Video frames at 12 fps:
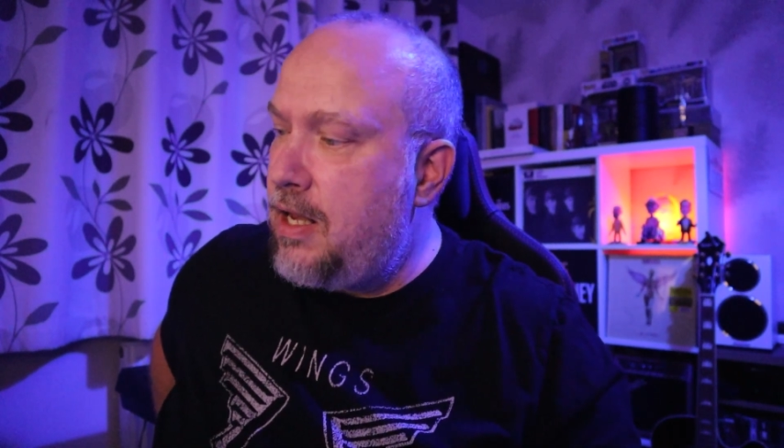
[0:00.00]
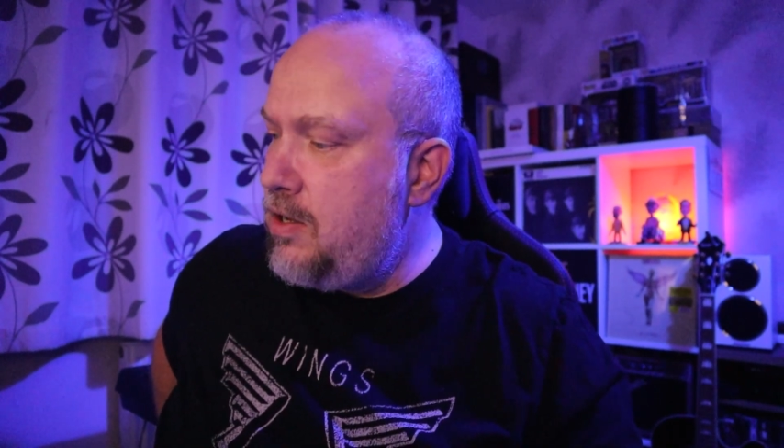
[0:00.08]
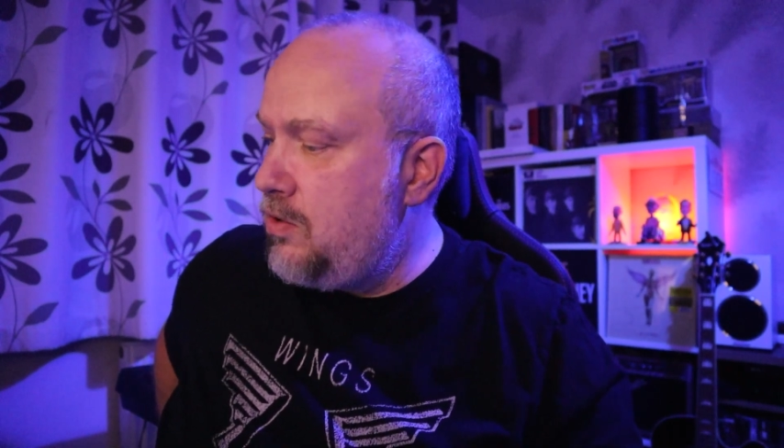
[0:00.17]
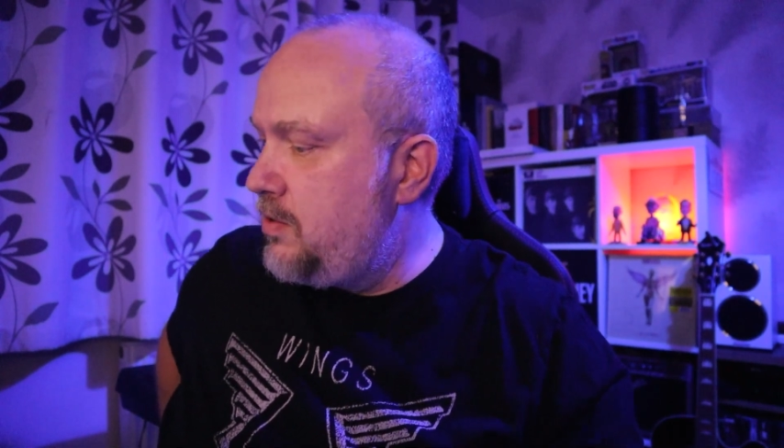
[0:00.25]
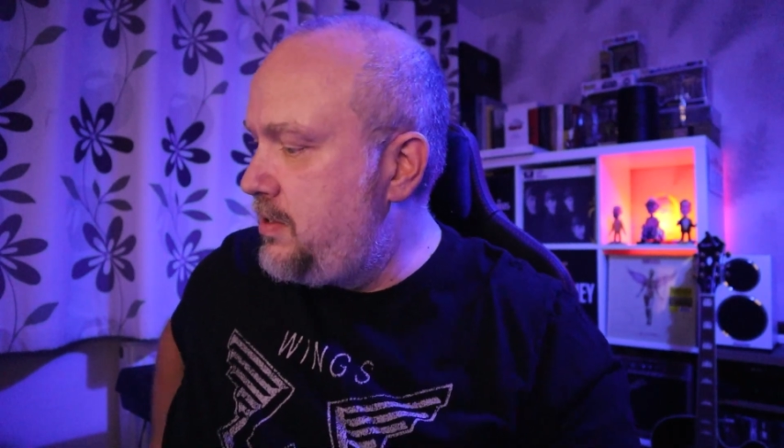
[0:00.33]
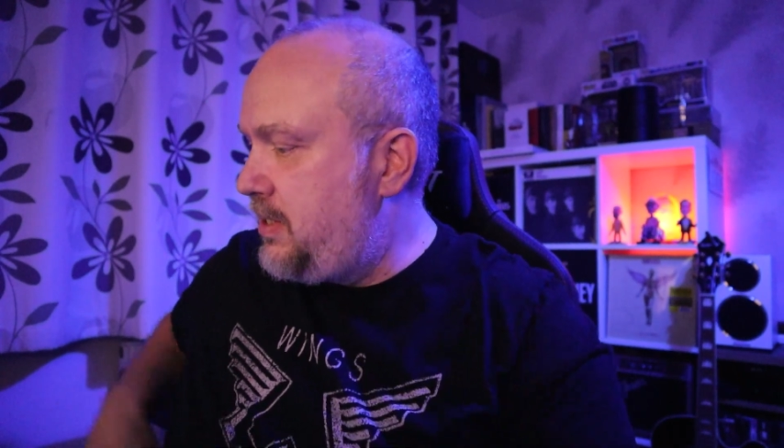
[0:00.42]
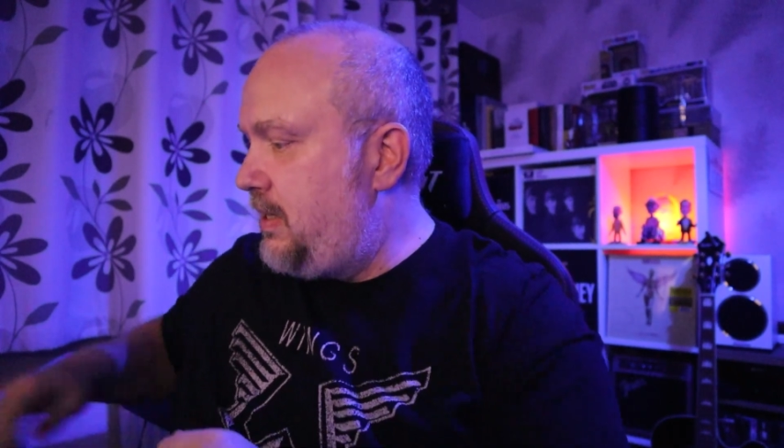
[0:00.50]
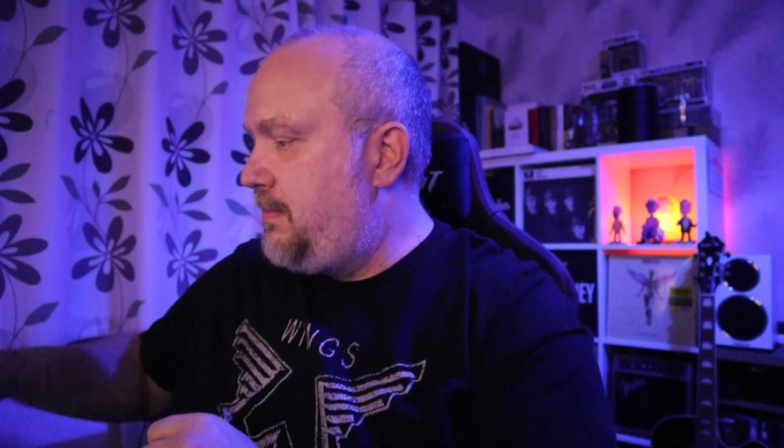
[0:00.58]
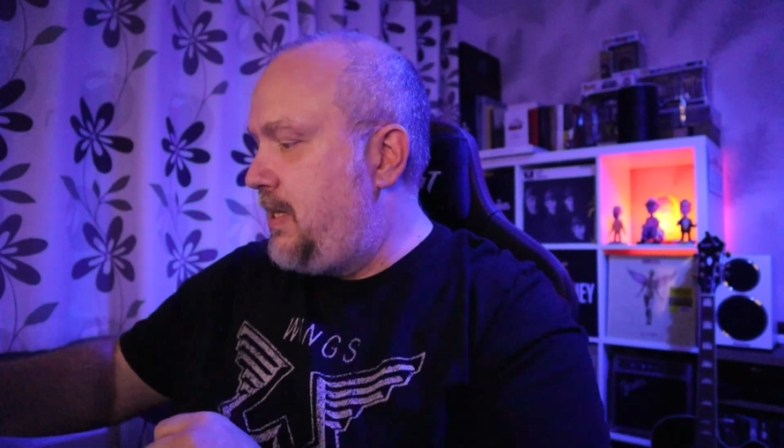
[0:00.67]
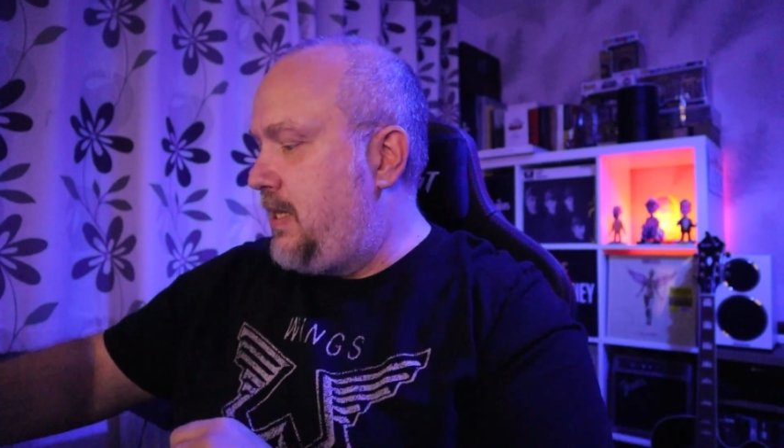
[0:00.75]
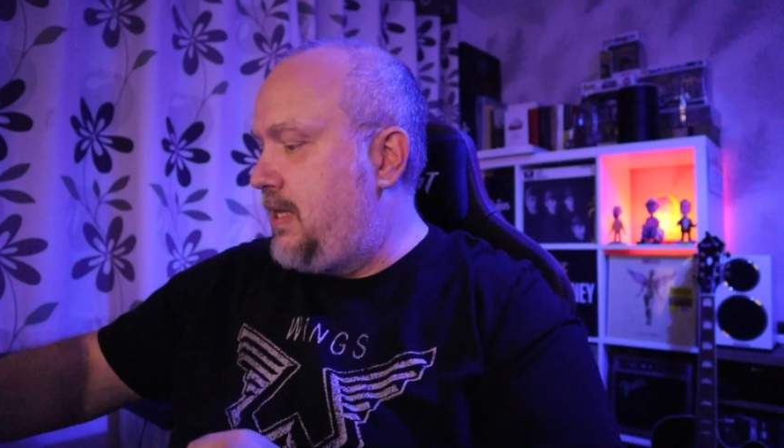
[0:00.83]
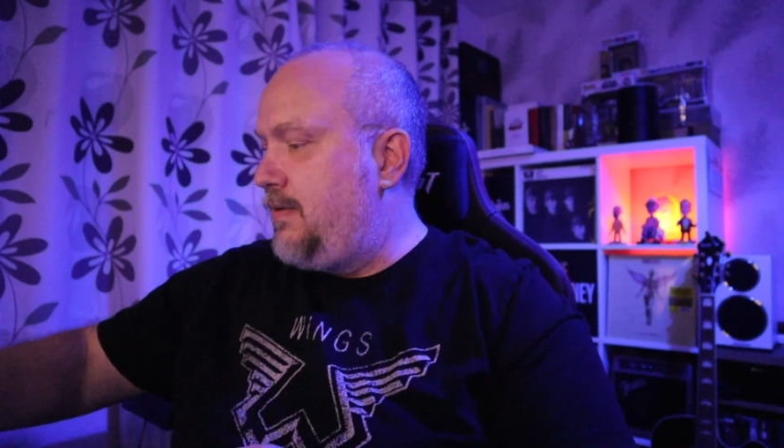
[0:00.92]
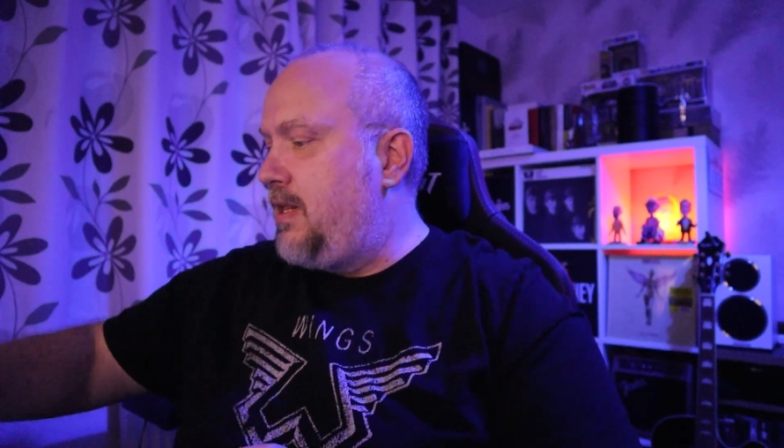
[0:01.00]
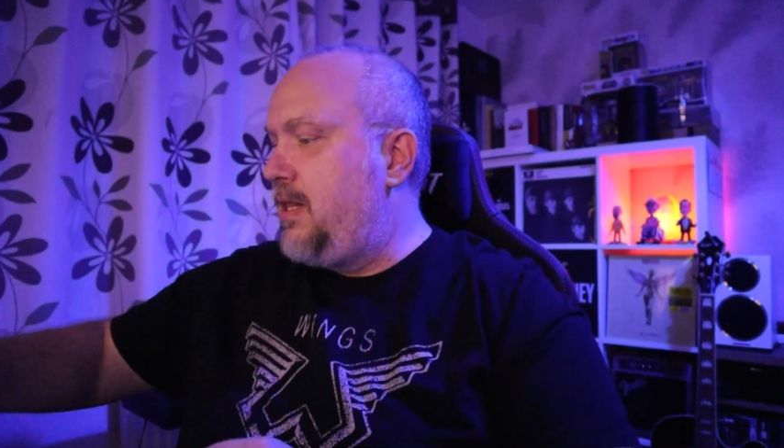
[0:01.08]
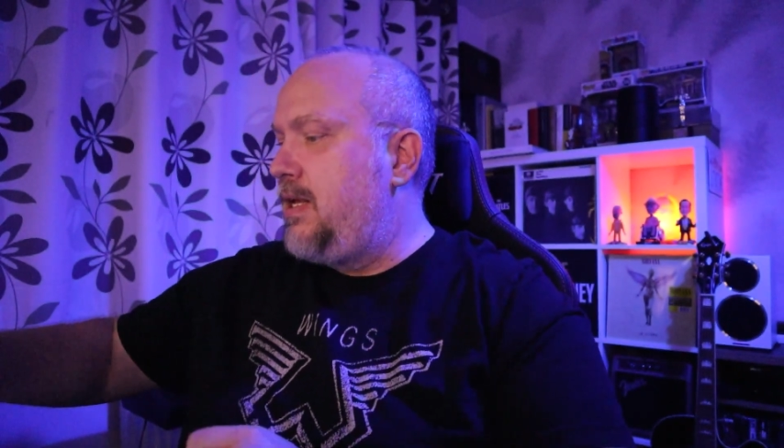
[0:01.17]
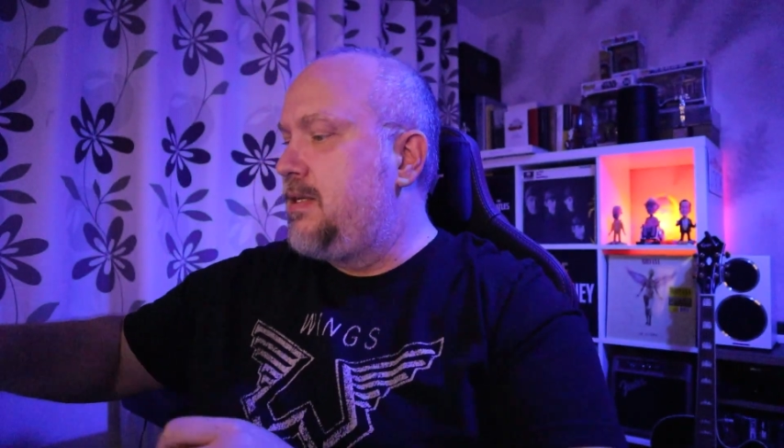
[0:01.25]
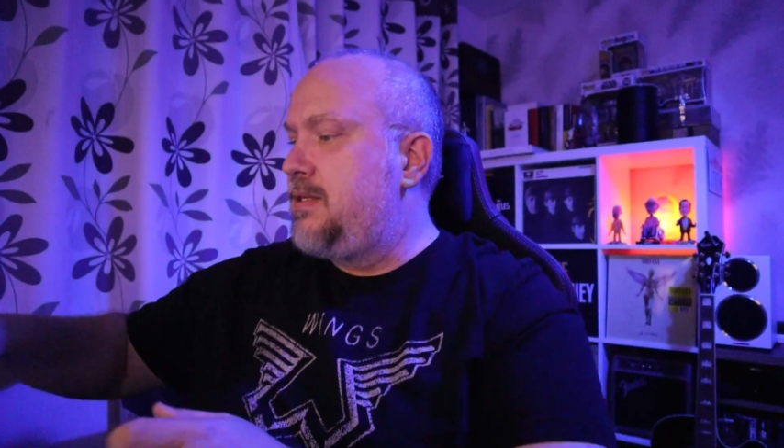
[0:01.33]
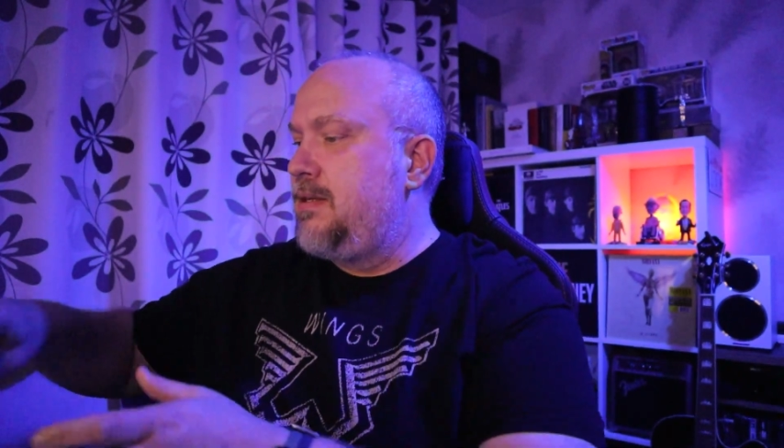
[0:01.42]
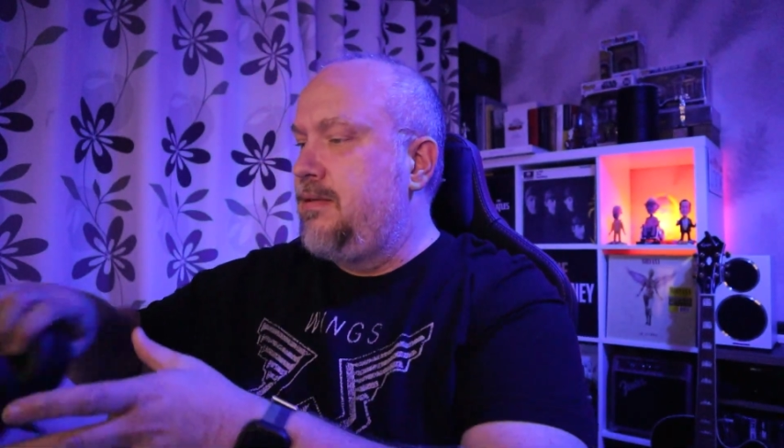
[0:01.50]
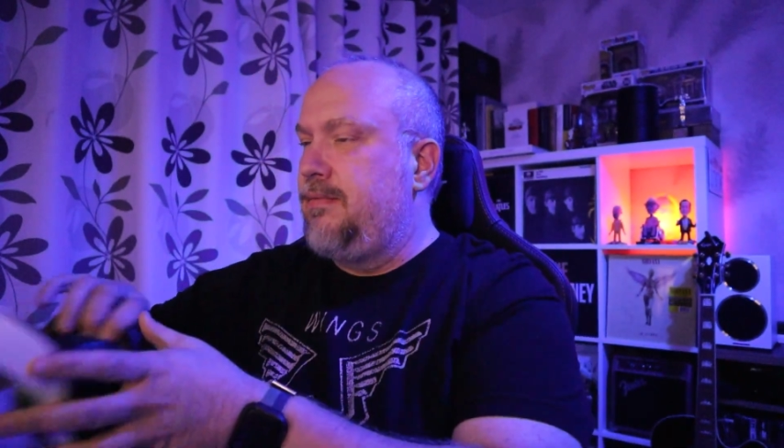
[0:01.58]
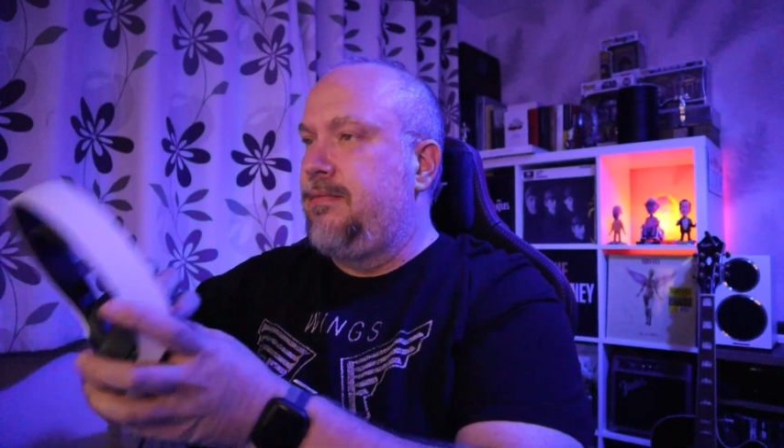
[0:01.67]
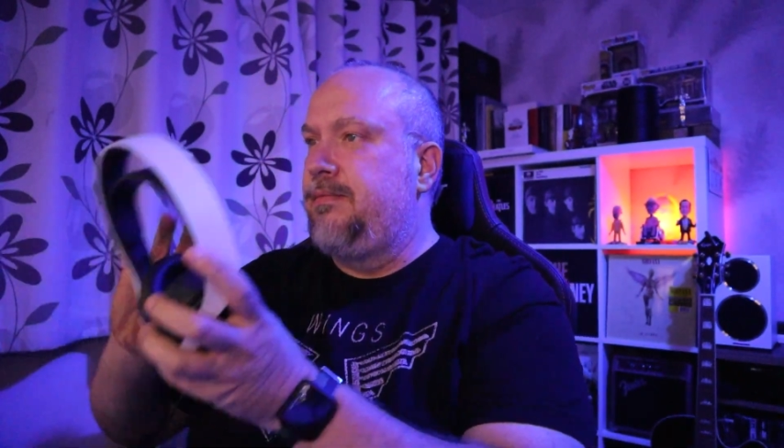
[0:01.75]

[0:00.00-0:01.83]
You'll see me giving it this.